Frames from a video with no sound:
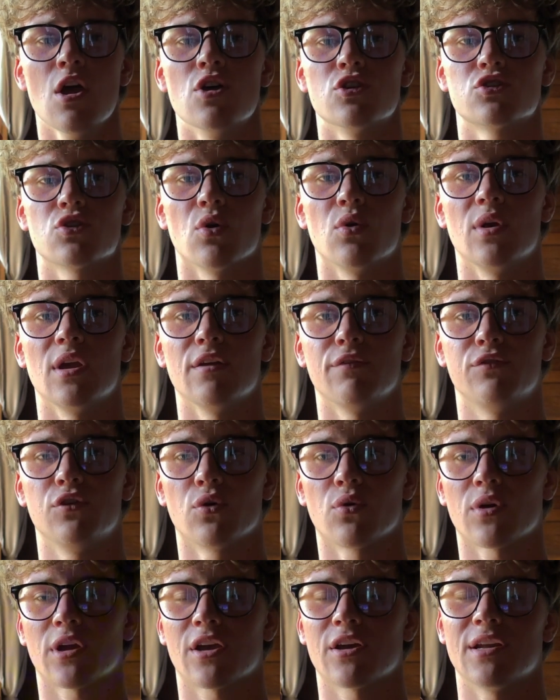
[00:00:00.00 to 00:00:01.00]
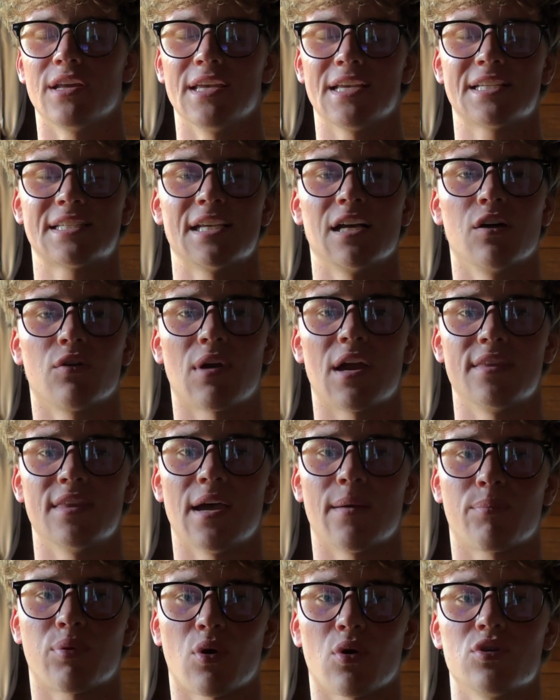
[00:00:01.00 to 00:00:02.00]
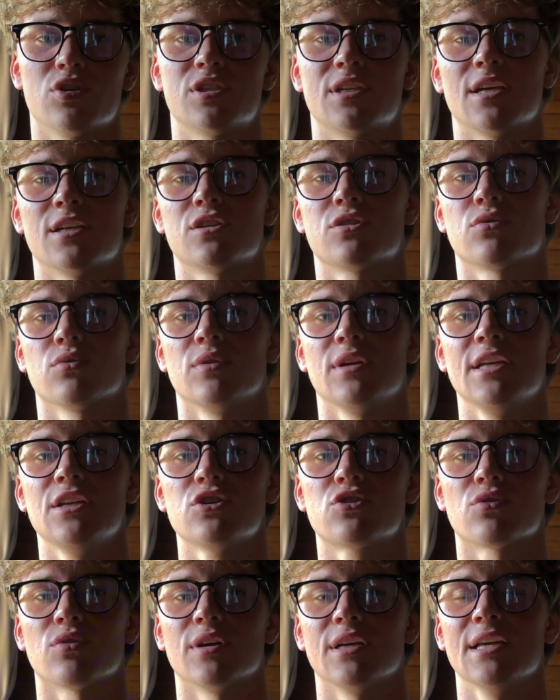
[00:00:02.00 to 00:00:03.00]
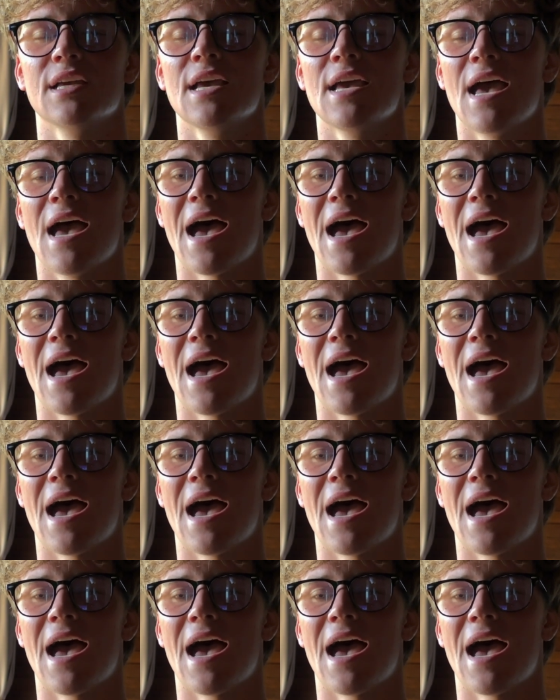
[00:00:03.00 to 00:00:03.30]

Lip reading: So if you were going to accelerate that process through injury,